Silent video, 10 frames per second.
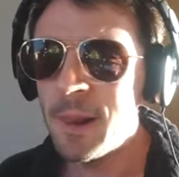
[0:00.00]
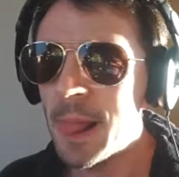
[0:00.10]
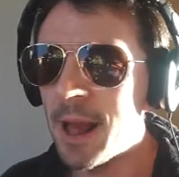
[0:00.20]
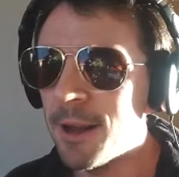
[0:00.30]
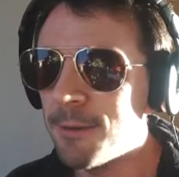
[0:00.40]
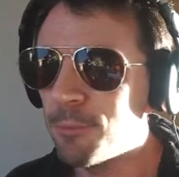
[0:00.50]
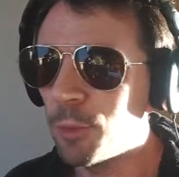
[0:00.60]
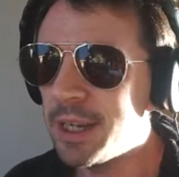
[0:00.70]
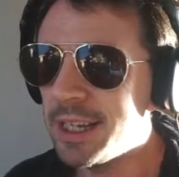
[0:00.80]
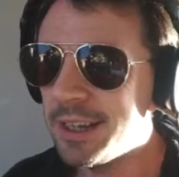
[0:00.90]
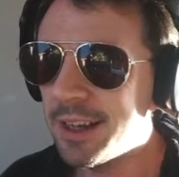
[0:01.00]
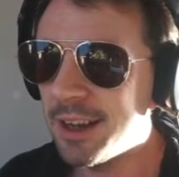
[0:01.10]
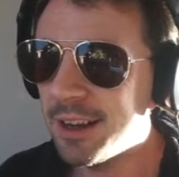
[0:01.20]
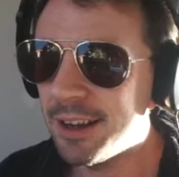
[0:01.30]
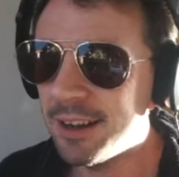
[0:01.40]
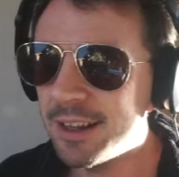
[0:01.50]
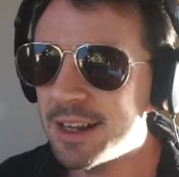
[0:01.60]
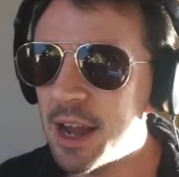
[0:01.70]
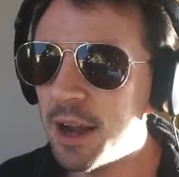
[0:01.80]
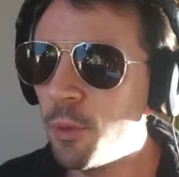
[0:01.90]
What
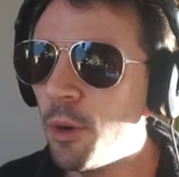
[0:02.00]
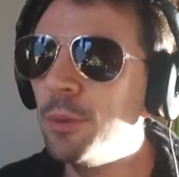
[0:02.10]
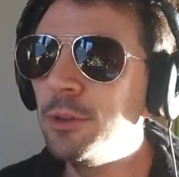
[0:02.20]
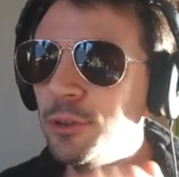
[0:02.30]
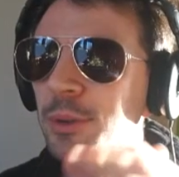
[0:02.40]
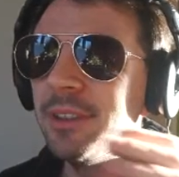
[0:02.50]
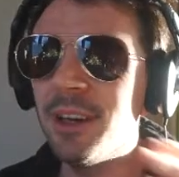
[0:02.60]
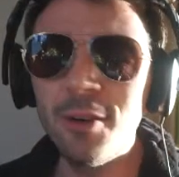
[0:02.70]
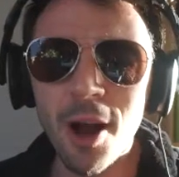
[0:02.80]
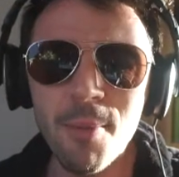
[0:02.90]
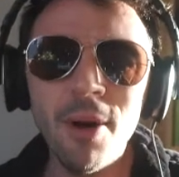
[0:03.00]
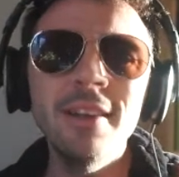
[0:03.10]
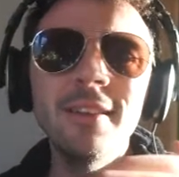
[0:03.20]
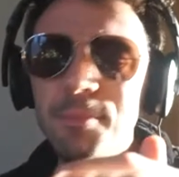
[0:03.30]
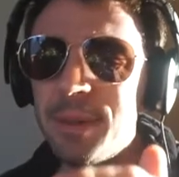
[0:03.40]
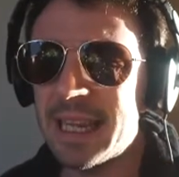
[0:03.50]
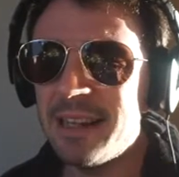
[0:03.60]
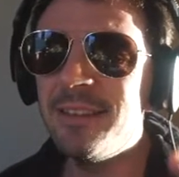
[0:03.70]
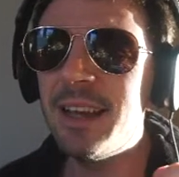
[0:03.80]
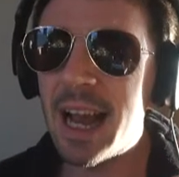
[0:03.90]
we'll do is I might
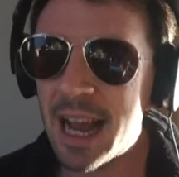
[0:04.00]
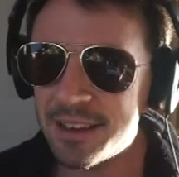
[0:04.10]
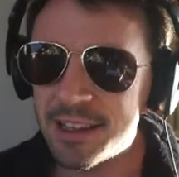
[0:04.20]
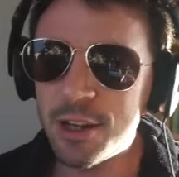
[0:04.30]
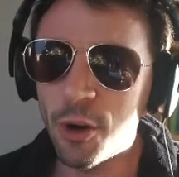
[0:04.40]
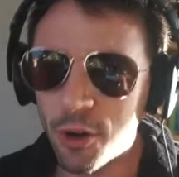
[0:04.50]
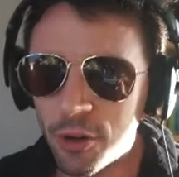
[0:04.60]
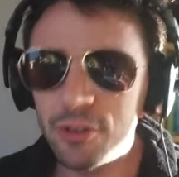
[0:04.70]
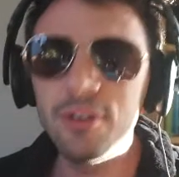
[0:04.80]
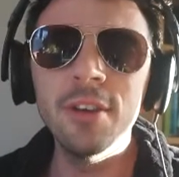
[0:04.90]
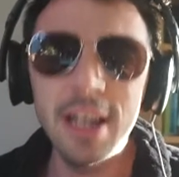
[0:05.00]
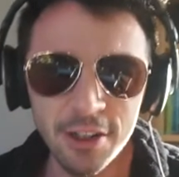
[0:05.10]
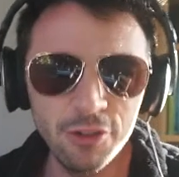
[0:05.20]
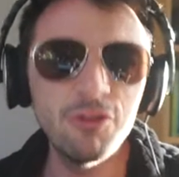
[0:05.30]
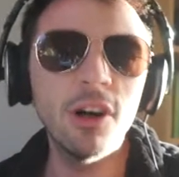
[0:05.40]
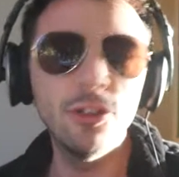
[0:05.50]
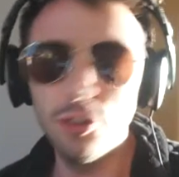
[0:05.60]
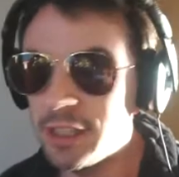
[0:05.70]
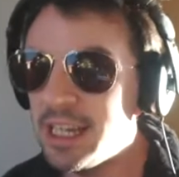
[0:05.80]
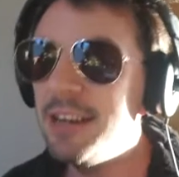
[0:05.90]
begin to add the odd
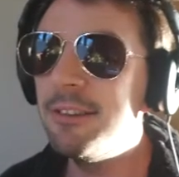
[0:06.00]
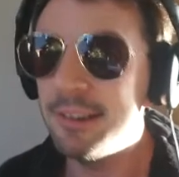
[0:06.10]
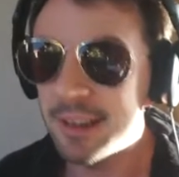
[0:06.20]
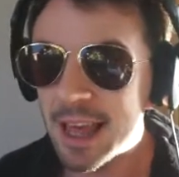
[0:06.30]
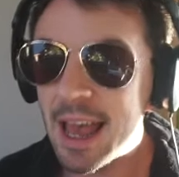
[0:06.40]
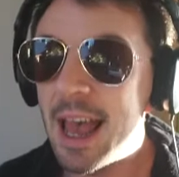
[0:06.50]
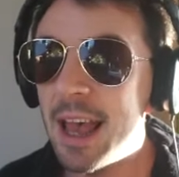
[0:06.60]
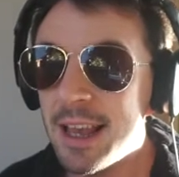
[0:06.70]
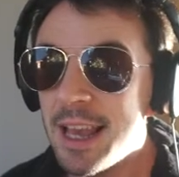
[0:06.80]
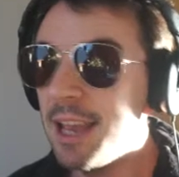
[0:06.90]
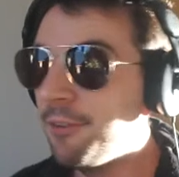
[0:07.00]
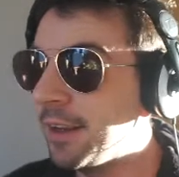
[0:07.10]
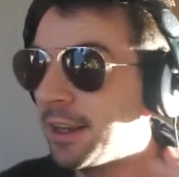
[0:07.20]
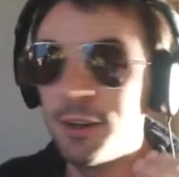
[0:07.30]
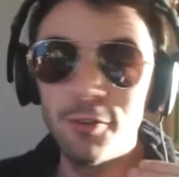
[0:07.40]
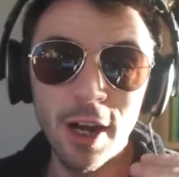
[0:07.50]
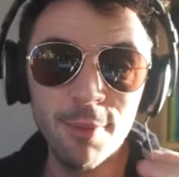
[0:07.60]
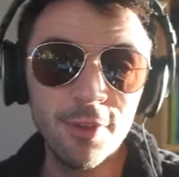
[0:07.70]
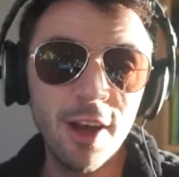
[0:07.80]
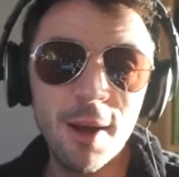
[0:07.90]
instruction here and there if it kind of
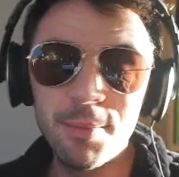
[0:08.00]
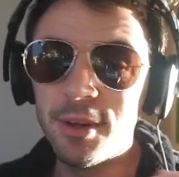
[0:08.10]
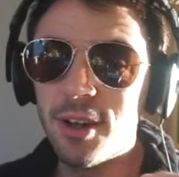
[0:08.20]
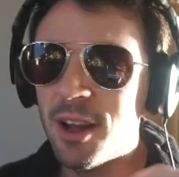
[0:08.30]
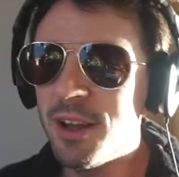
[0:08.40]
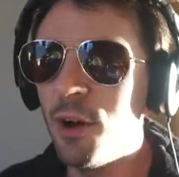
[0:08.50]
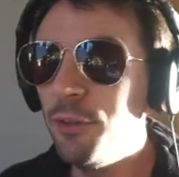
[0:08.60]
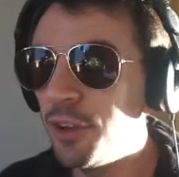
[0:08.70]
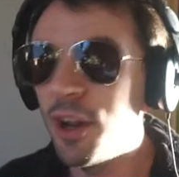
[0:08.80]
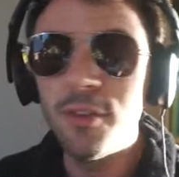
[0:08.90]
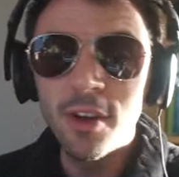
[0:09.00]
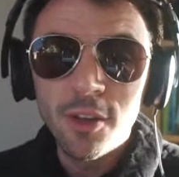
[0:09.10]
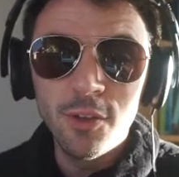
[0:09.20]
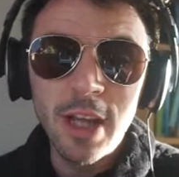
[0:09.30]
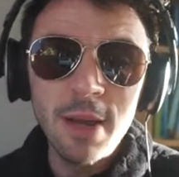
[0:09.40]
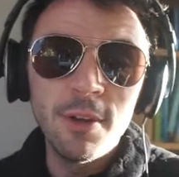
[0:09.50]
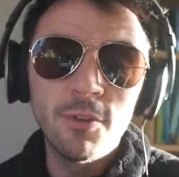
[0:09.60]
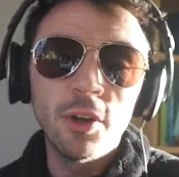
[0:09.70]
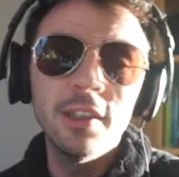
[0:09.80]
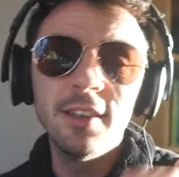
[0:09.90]
comes up. And like often over the last few games, I've
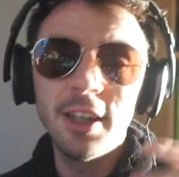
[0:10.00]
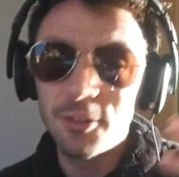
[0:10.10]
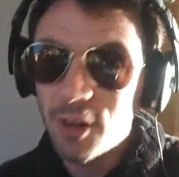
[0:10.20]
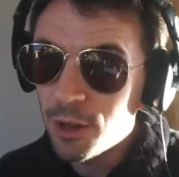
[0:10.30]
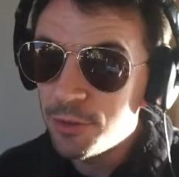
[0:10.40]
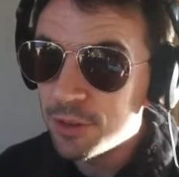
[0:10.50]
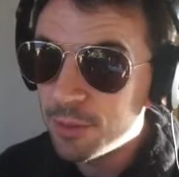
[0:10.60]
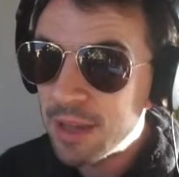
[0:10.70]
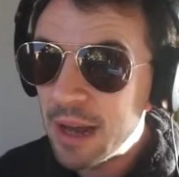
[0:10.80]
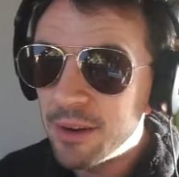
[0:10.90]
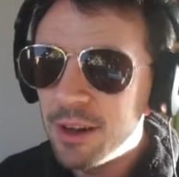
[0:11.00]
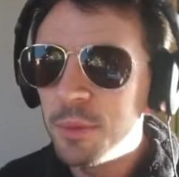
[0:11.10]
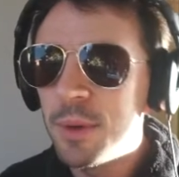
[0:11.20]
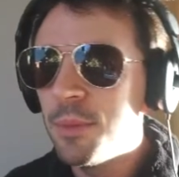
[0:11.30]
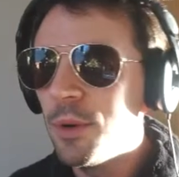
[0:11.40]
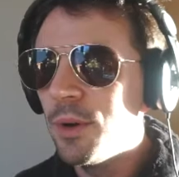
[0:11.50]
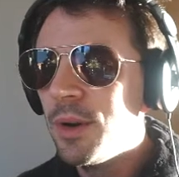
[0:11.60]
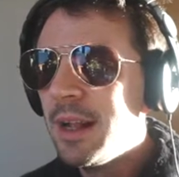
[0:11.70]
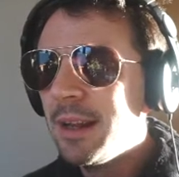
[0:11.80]
gone into kind of closing them down a little bit more.